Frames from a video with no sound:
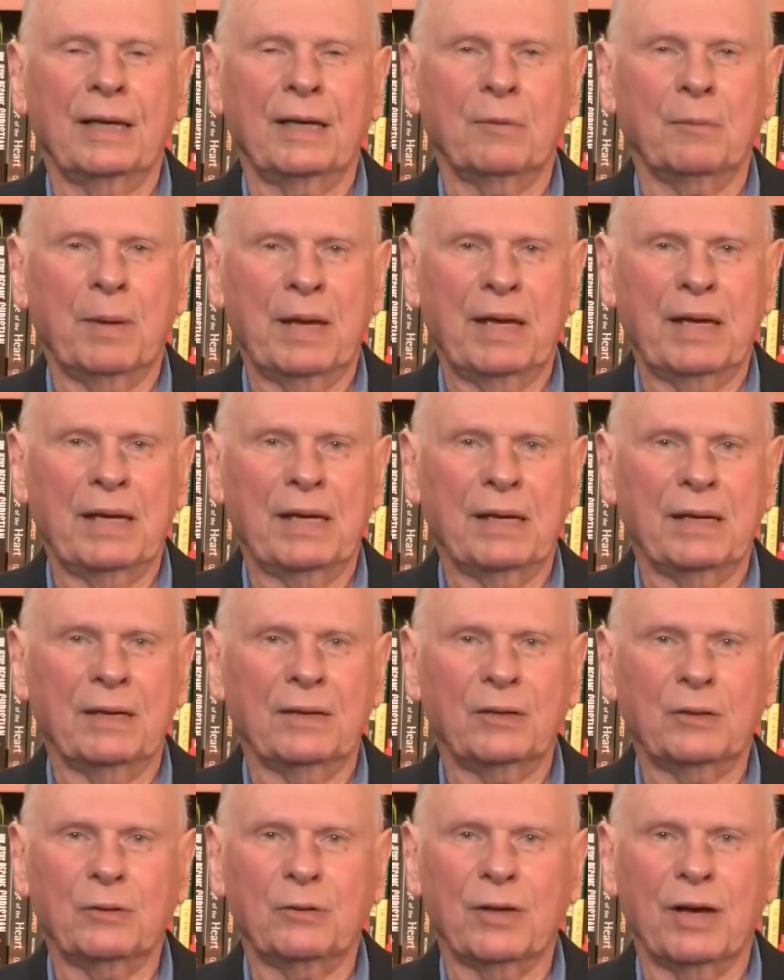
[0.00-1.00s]
in May
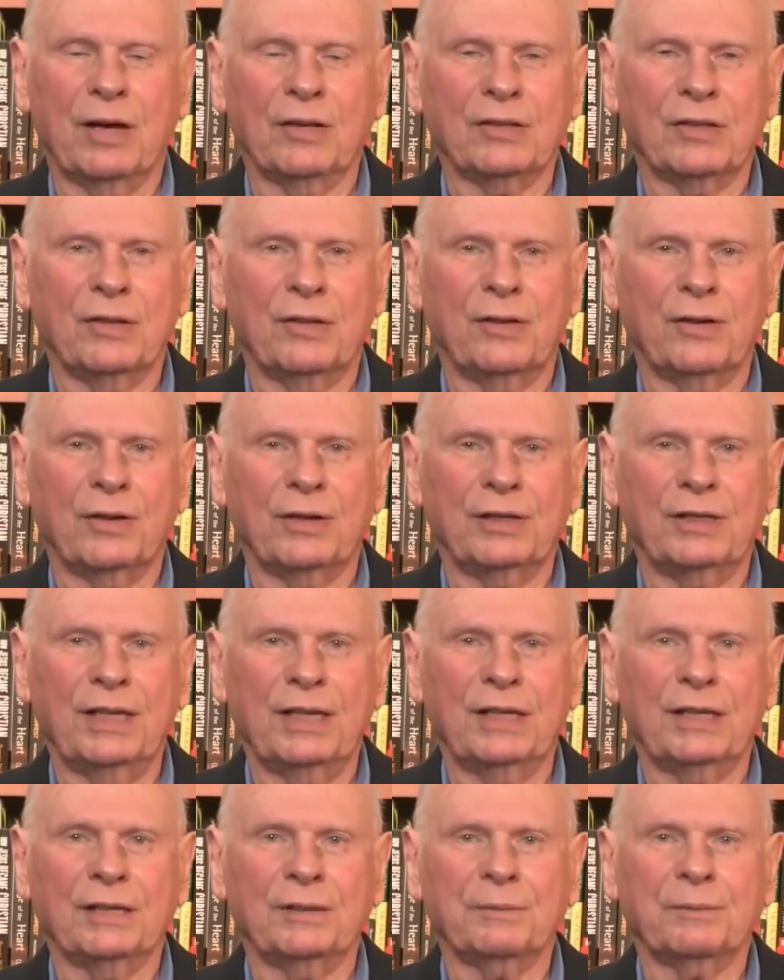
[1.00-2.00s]

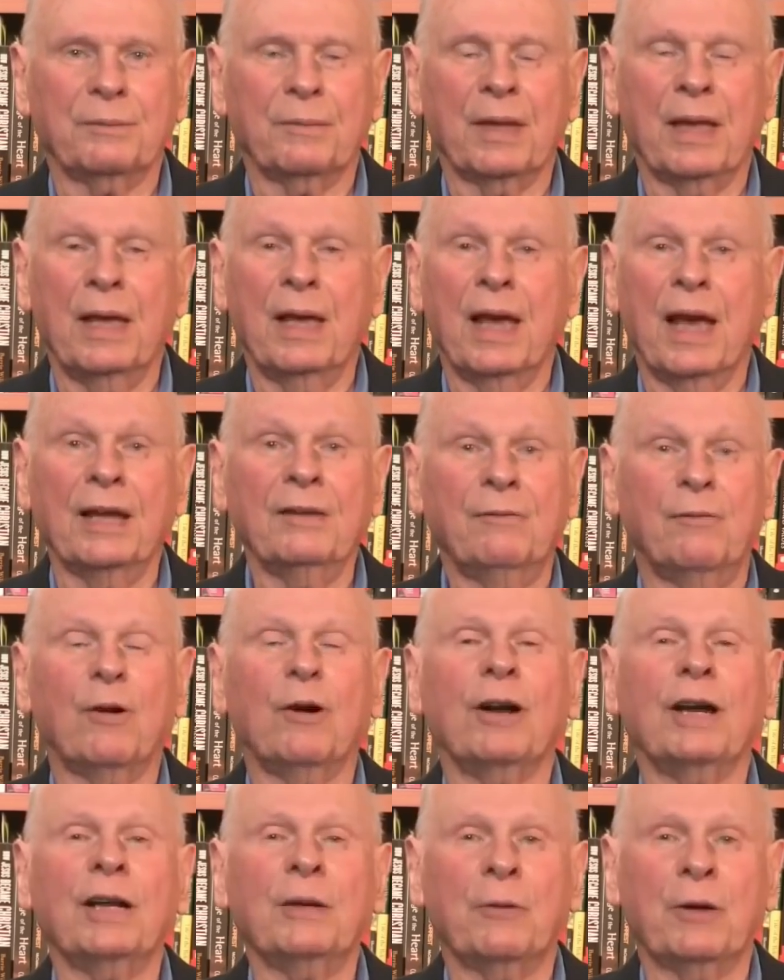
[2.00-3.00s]
2013, and
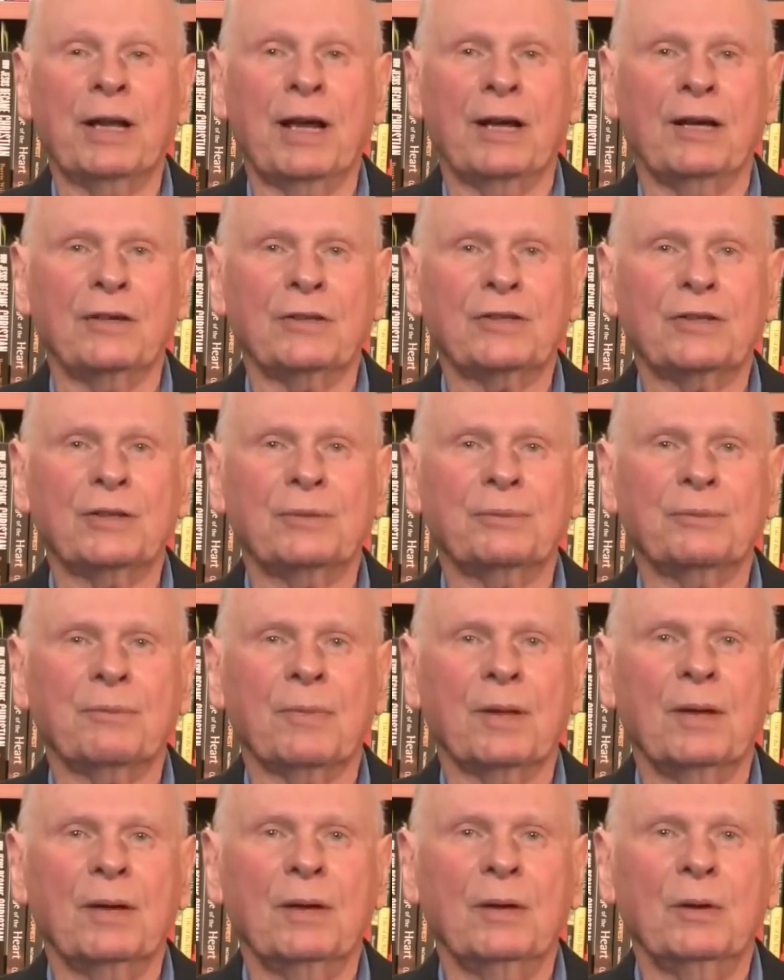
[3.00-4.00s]
for anyone else
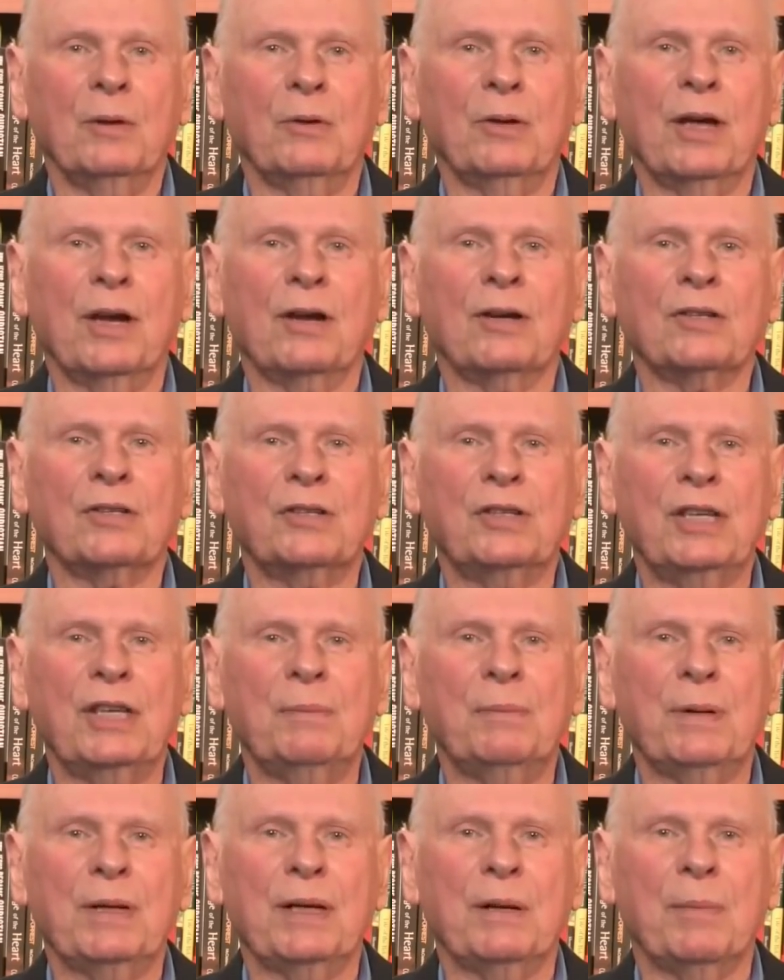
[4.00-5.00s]
who cares
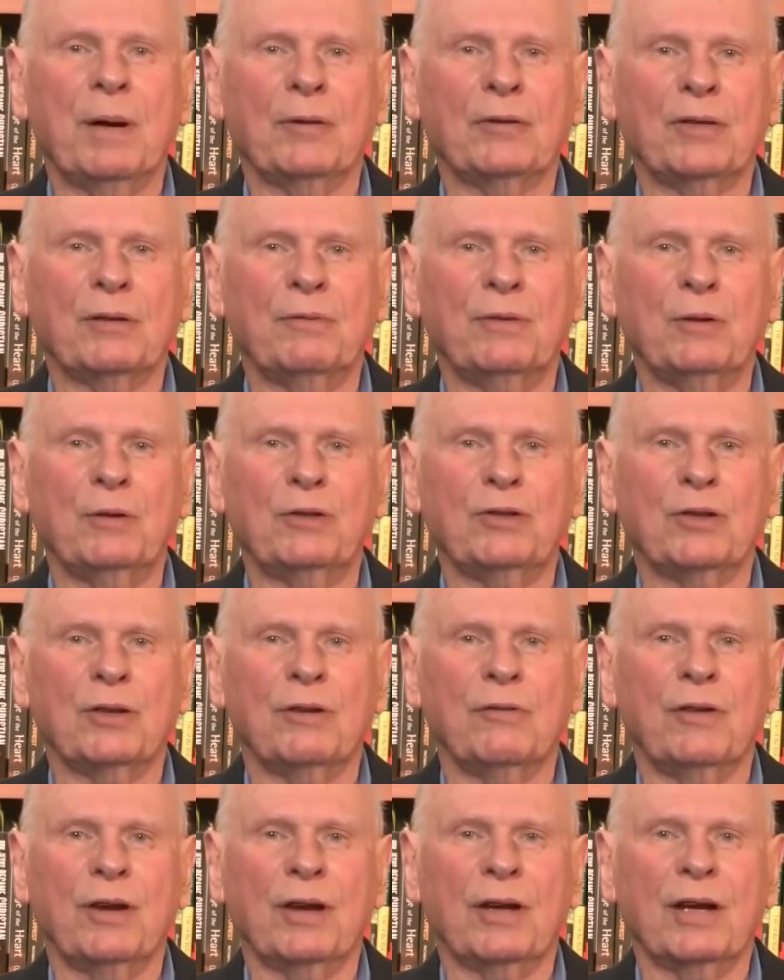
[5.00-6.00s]
deeply about the
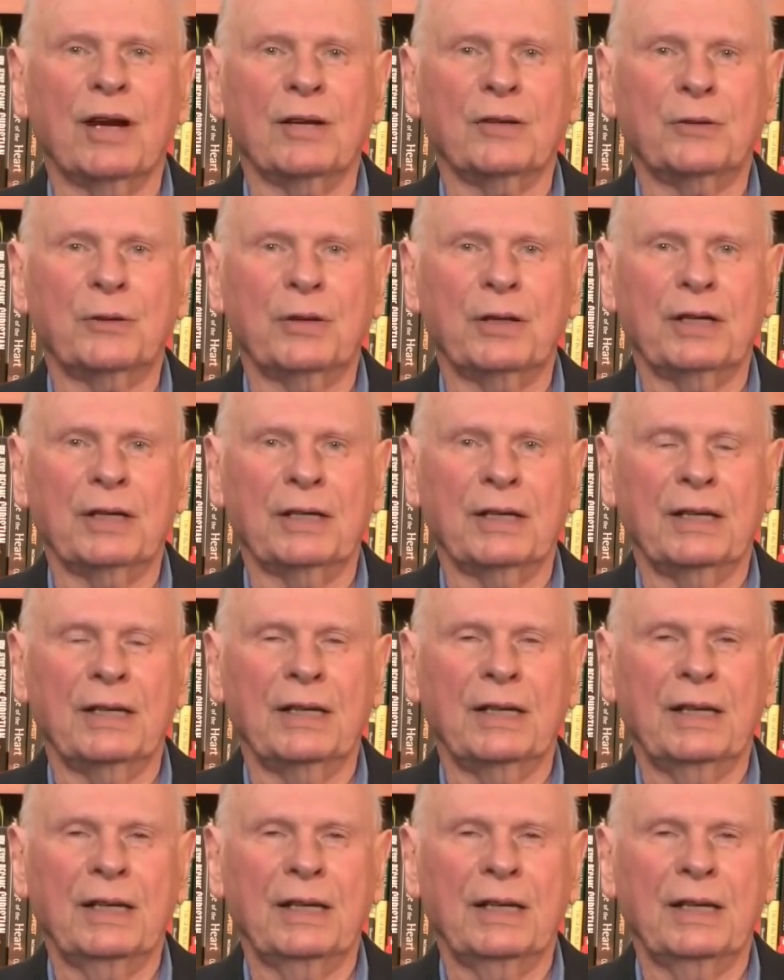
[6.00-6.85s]
future of their country